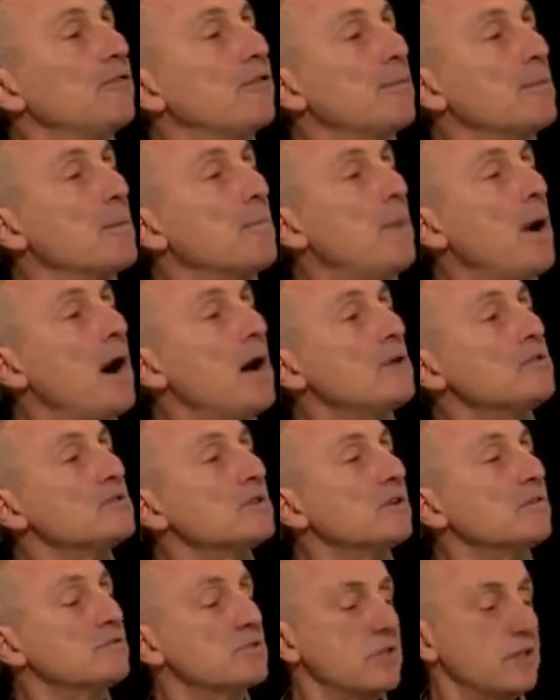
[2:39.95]
from the
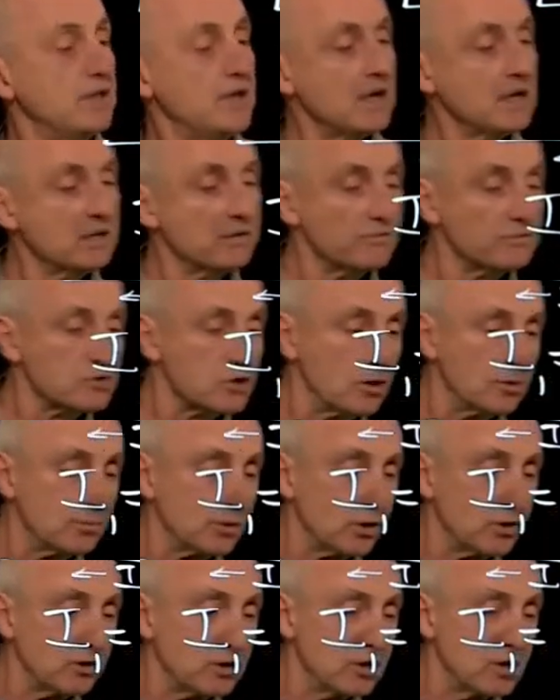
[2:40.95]
positive to the negative
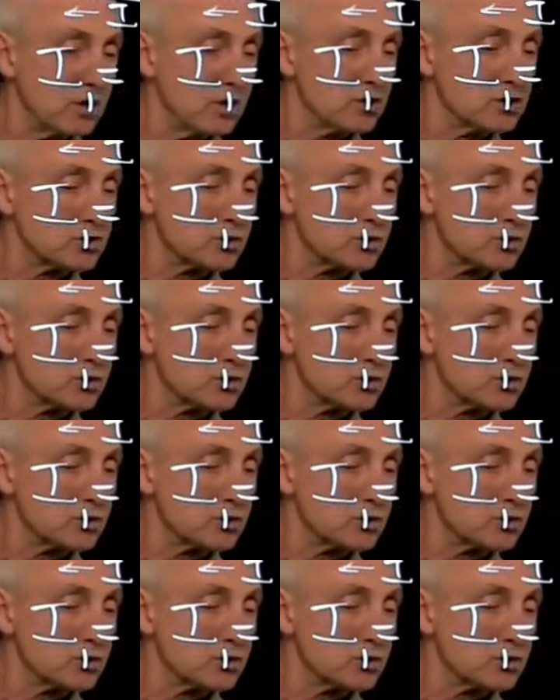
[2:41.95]
terminal.